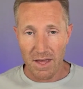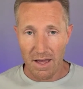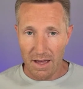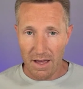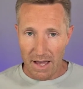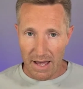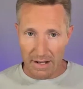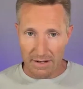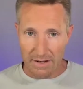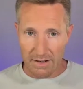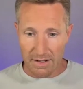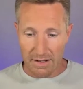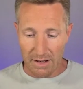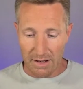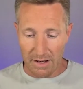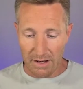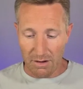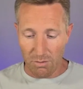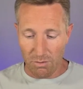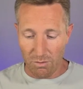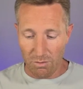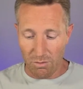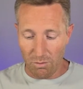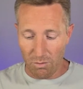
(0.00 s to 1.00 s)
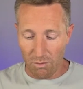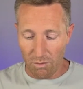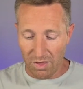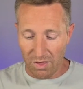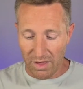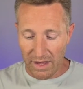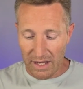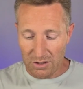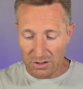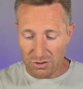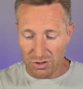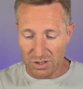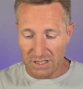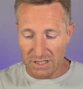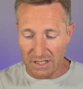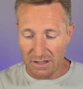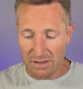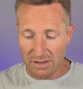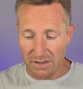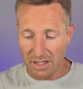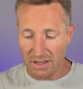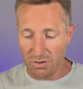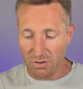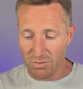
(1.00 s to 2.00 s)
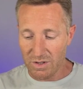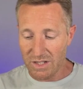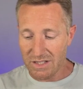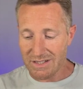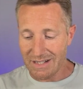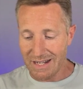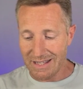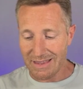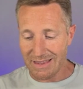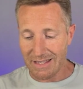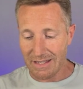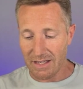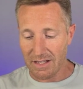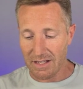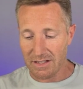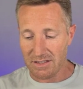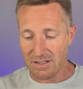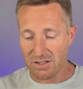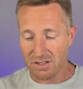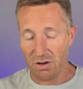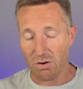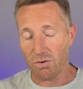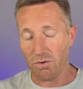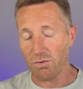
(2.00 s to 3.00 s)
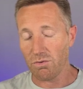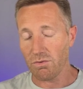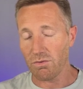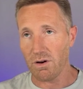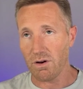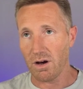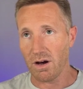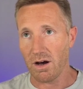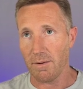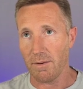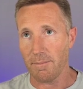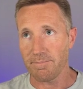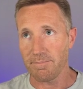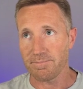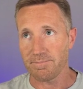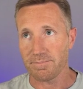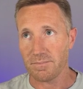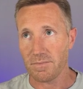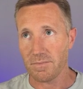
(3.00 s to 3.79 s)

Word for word: And the interesting thing, the reason I think it's so um,